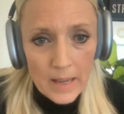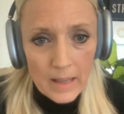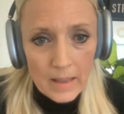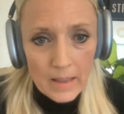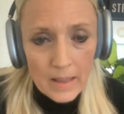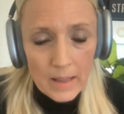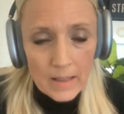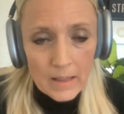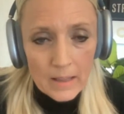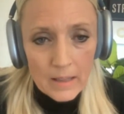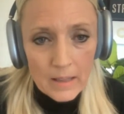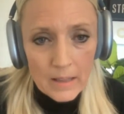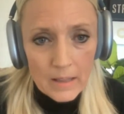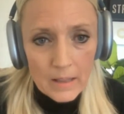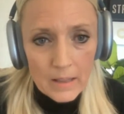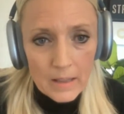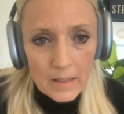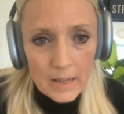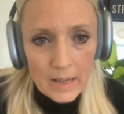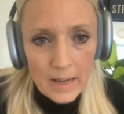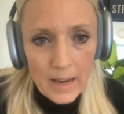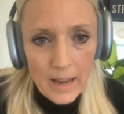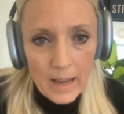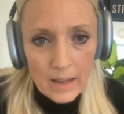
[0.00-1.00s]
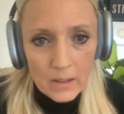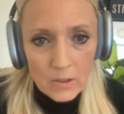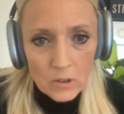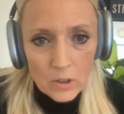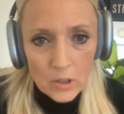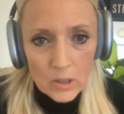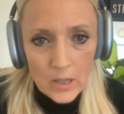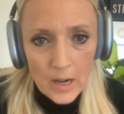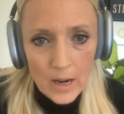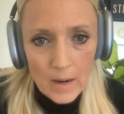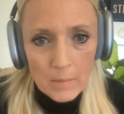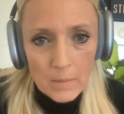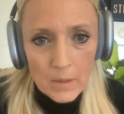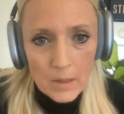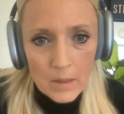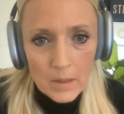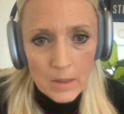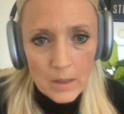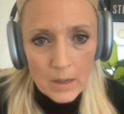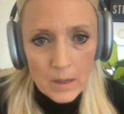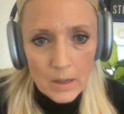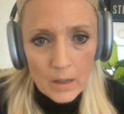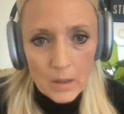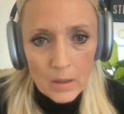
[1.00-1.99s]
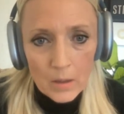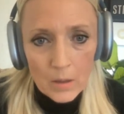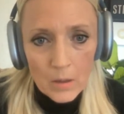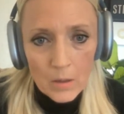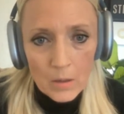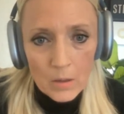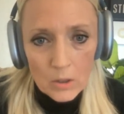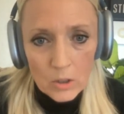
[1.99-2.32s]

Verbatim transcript: that the extra time that they're